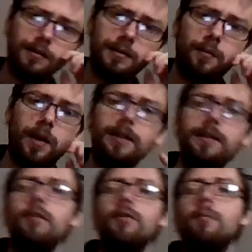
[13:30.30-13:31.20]

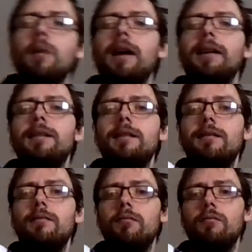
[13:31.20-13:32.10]
depending on the
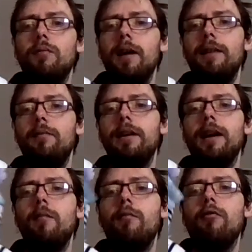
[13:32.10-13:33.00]
place where we
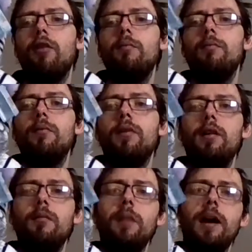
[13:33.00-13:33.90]
get them from,
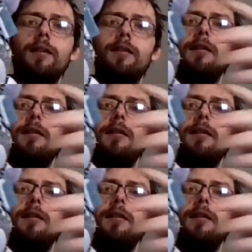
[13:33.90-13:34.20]
the better